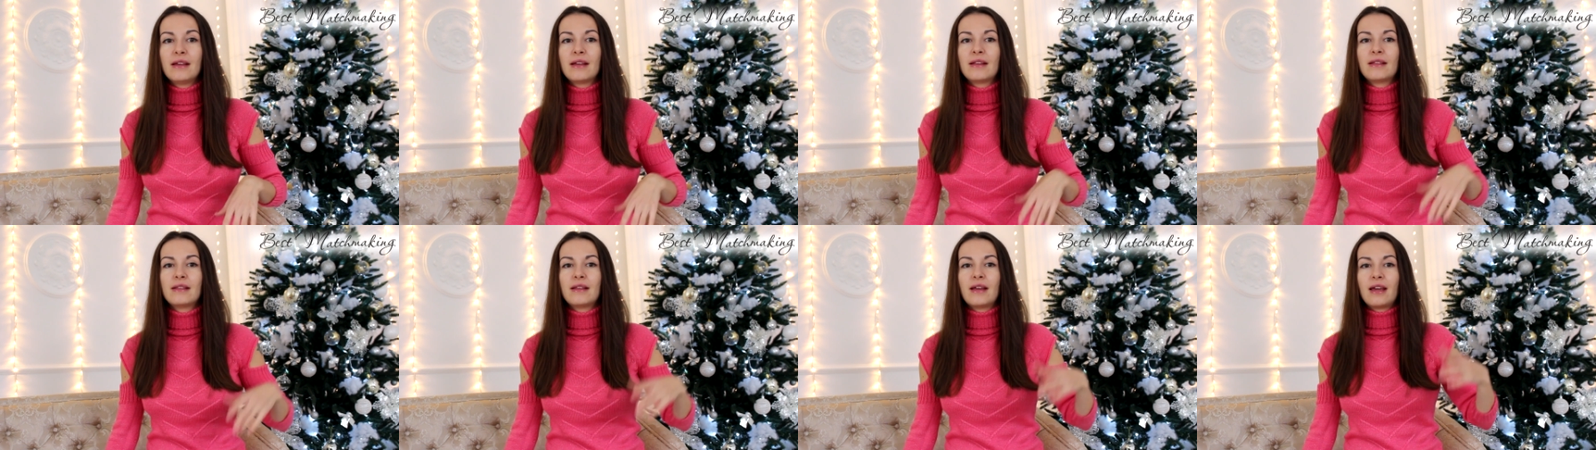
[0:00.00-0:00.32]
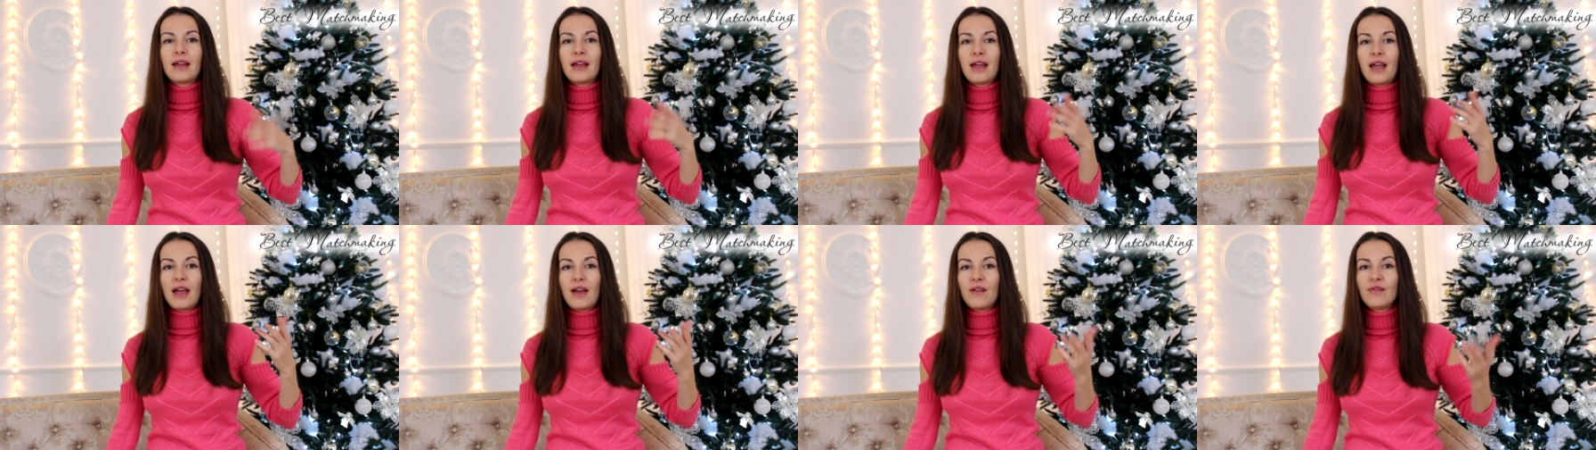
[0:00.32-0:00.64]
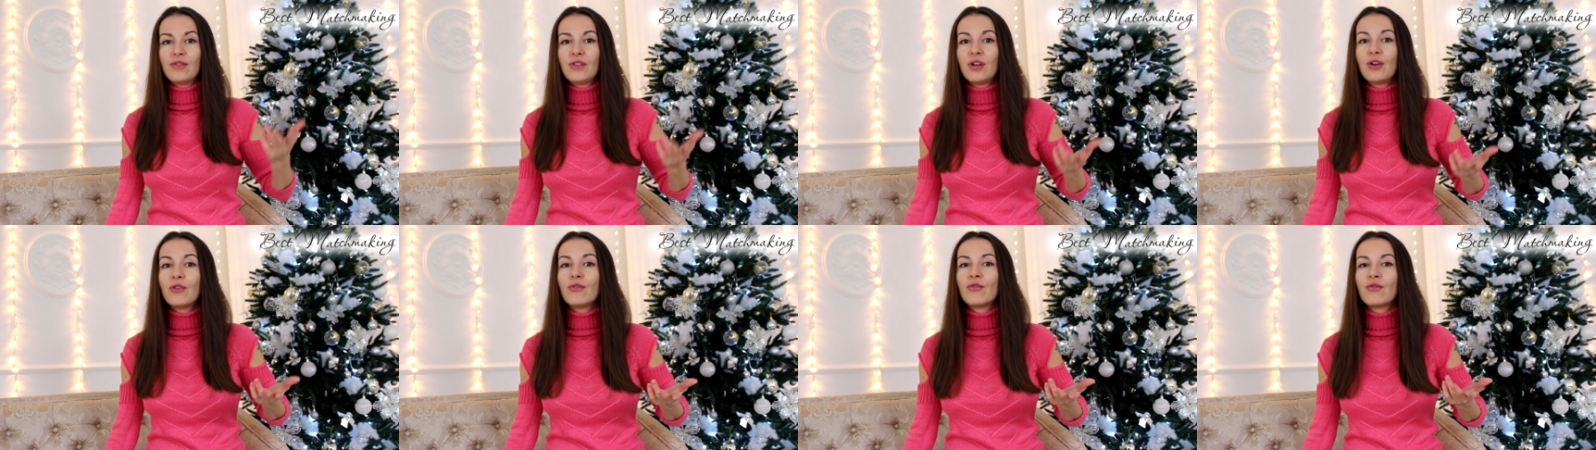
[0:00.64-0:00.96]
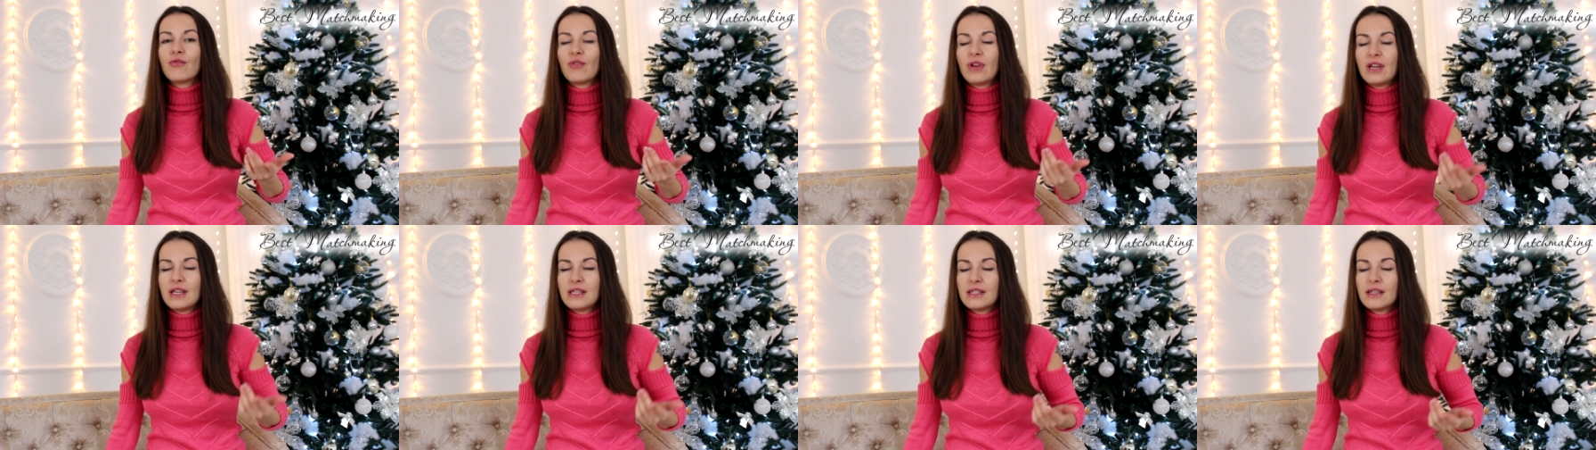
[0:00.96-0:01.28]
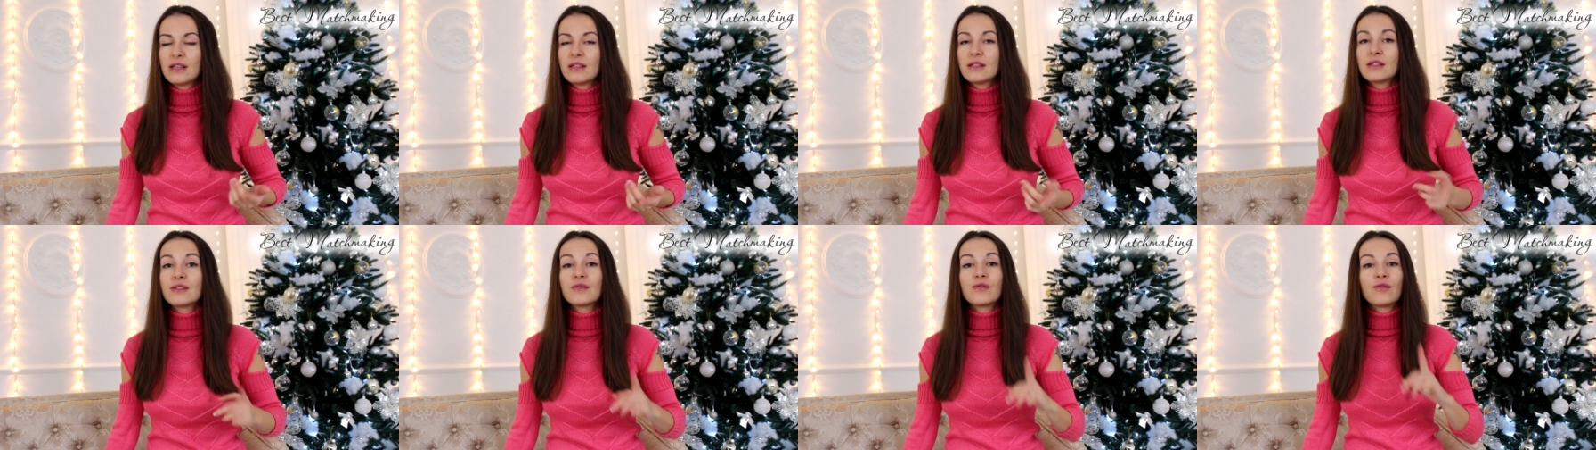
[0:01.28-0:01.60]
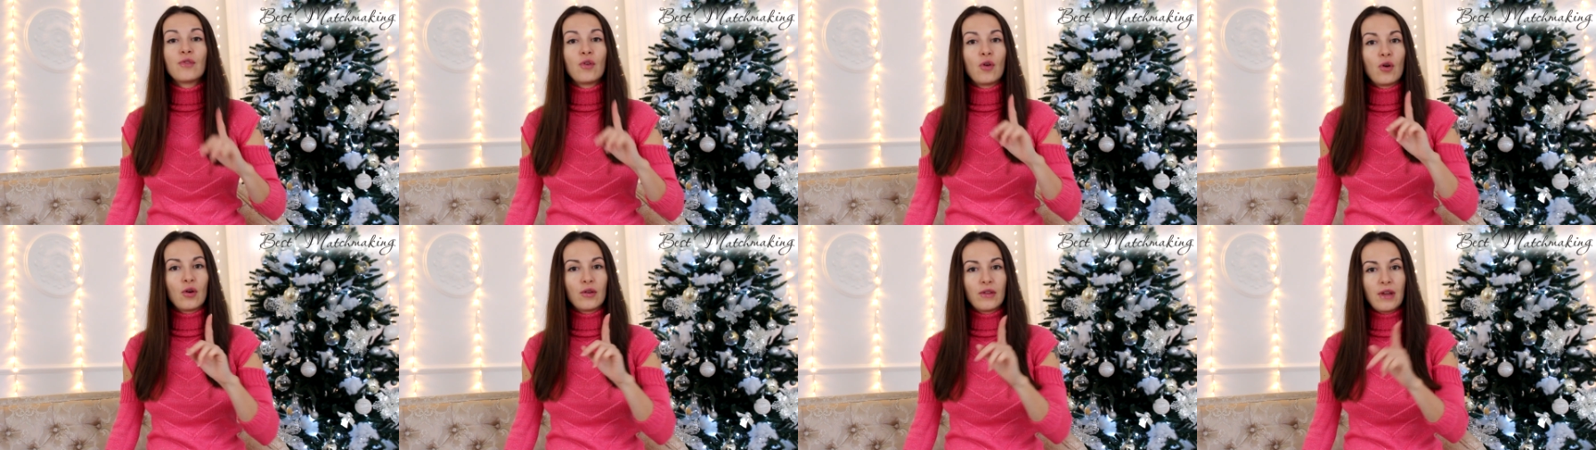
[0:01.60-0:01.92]
and they have their reasons
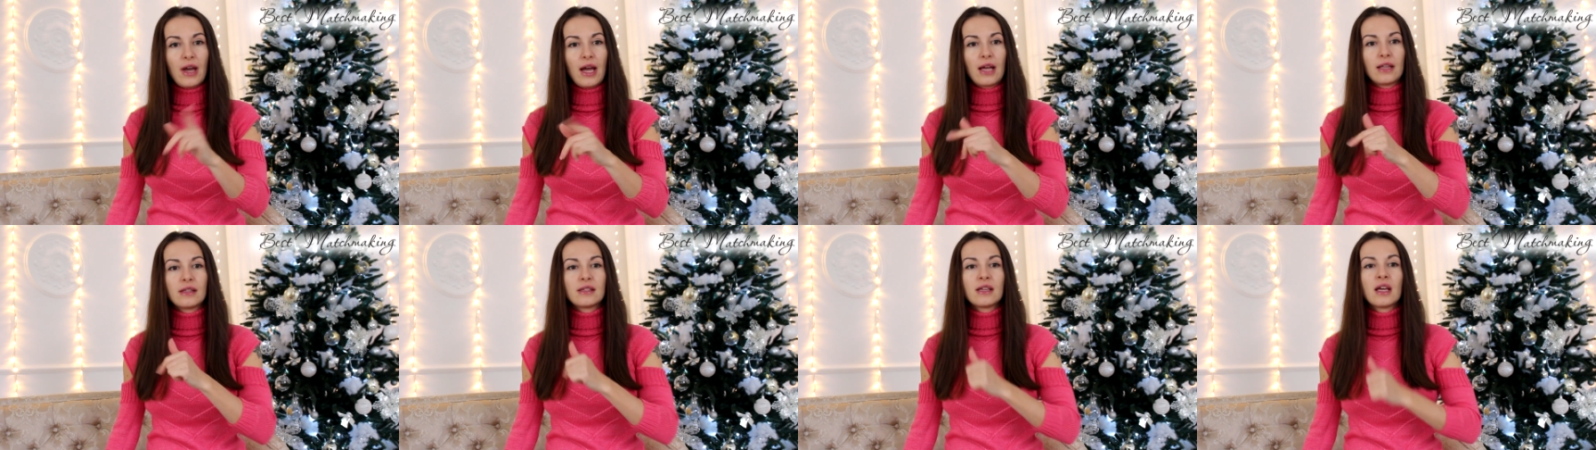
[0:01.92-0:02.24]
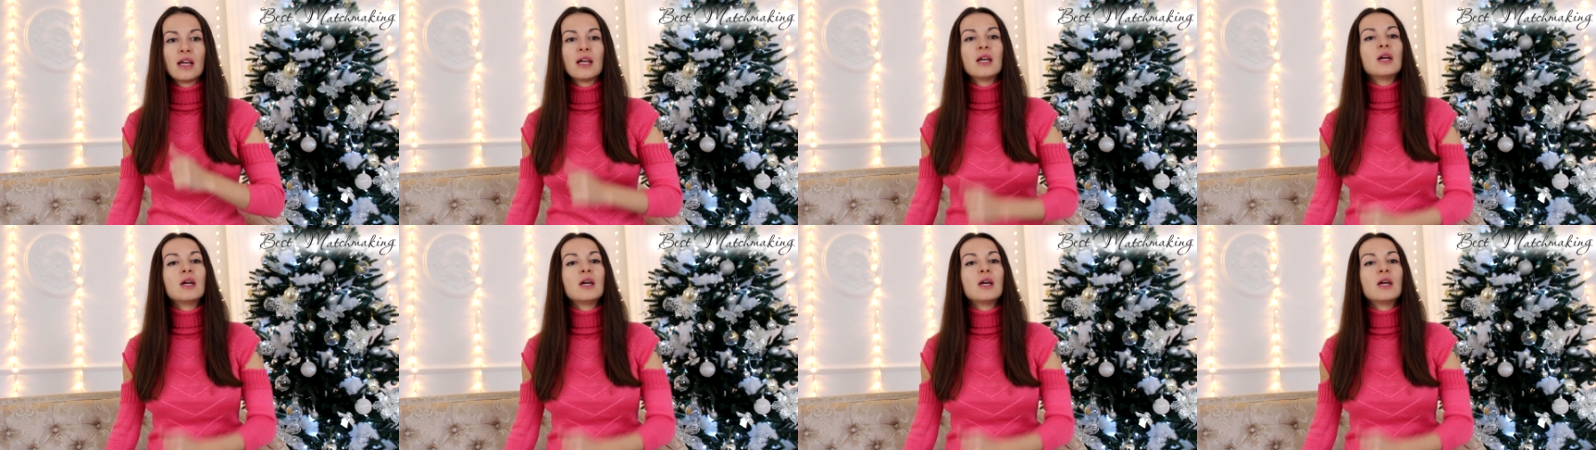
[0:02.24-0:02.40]
for that.